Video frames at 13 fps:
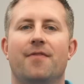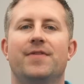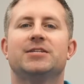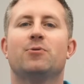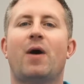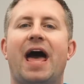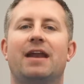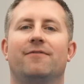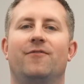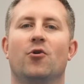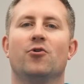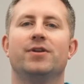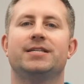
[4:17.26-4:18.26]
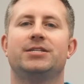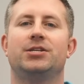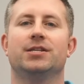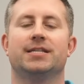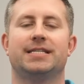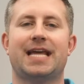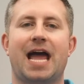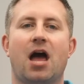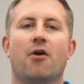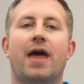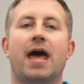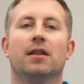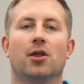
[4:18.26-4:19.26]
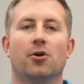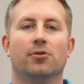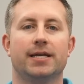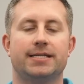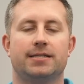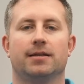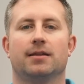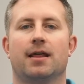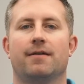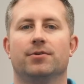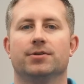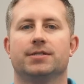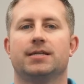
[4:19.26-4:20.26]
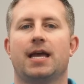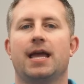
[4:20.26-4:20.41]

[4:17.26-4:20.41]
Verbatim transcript: This will add a fullness to the sound at low listening levels,